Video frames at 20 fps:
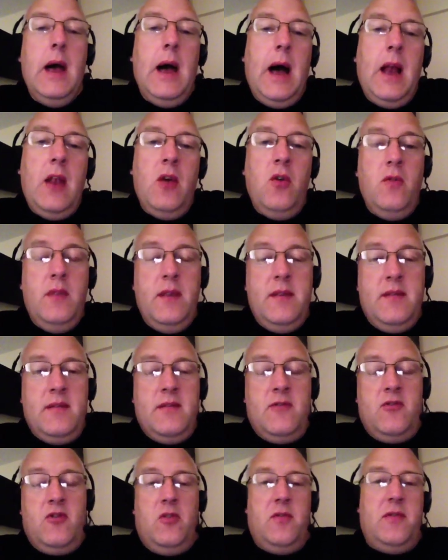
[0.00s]
Hello, this
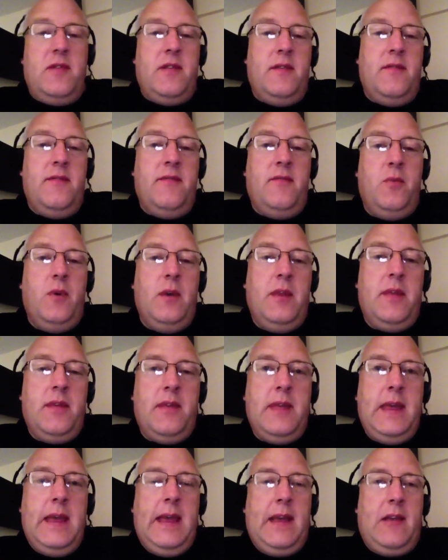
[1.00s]
is Joseph
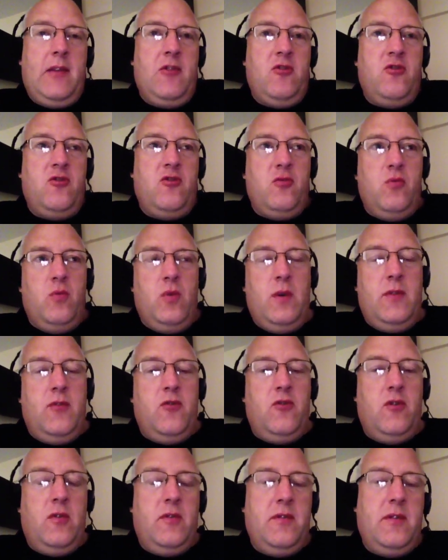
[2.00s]
with English with
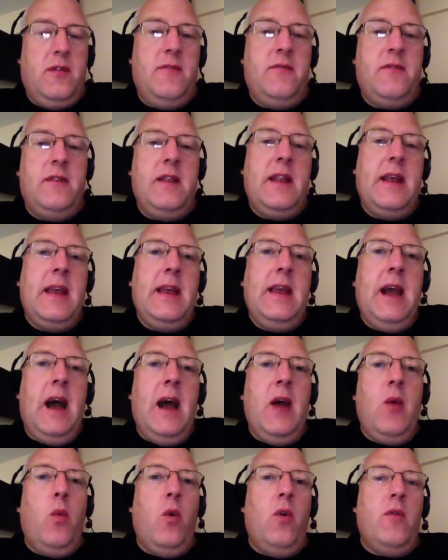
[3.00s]
Joseph. Today
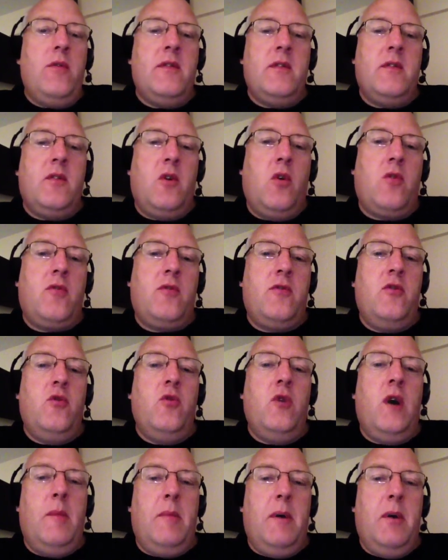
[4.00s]
I want to talk to
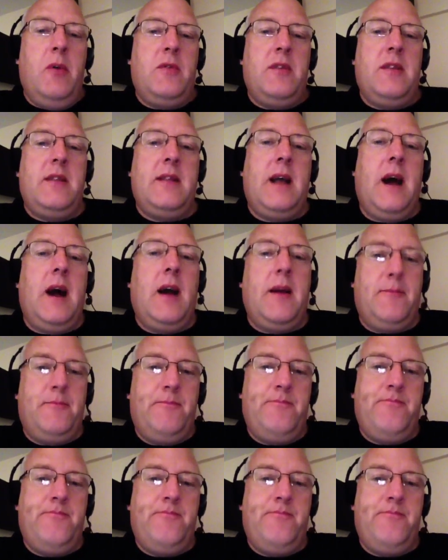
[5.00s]
you about time.